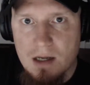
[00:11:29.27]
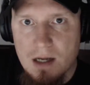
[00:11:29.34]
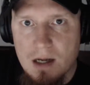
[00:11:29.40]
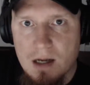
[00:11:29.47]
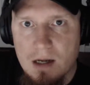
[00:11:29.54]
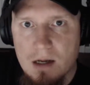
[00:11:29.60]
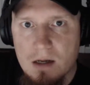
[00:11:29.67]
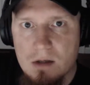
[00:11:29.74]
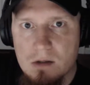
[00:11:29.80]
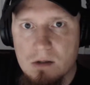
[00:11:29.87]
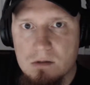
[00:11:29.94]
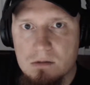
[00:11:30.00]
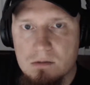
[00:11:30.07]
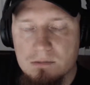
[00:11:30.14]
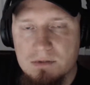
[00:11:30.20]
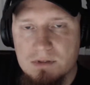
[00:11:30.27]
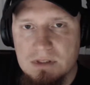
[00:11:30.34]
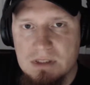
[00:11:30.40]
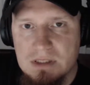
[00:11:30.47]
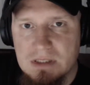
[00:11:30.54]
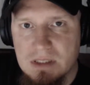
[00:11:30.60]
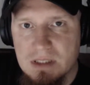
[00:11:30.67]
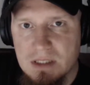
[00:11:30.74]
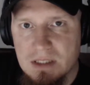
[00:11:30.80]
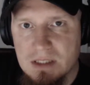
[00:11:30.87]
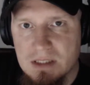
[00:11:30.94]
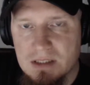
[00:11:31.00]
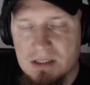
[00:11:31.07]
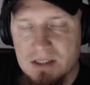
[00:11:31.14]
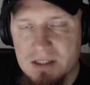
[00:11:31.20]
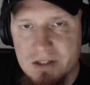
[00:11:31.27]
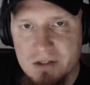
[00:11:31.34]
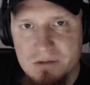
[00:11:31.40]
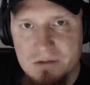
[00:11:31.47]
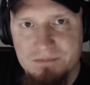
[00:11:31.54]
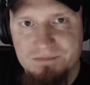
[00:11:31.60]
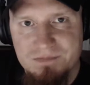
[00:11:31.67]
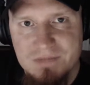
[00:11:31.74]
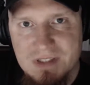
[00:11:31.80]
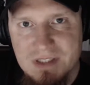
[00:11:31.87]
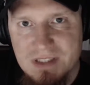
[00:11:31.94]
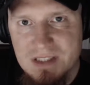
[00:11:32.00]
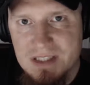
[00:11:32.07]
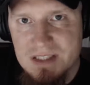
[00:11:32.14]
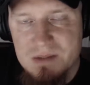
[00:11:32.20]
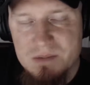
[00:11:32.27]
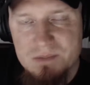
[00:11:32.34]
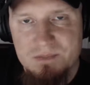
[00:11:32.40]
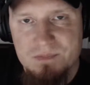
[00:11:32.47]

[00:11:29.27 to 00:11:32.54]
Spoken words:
oh, yeah, no, yeah, that's